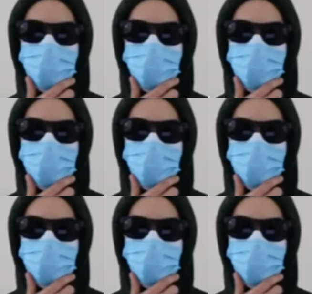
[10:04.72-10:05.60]

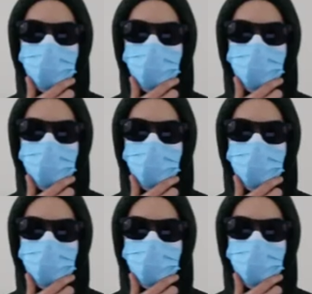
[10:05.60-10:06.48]

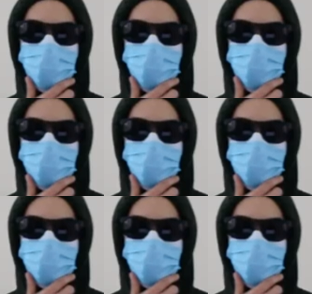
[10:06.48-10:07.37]

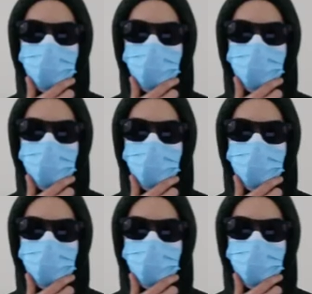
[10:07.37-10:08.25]

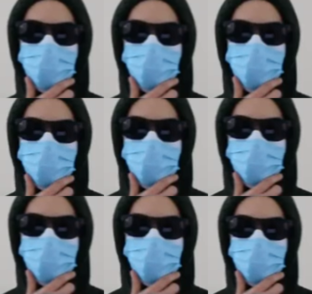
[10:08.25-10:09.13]

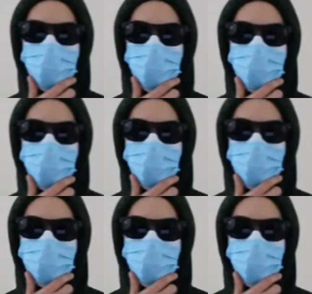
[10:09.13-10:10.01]

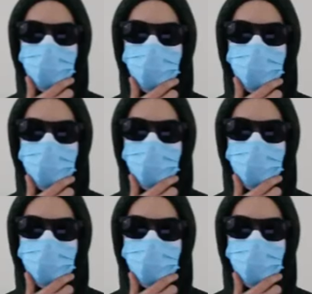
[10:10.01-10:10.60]
The person shown says nothing.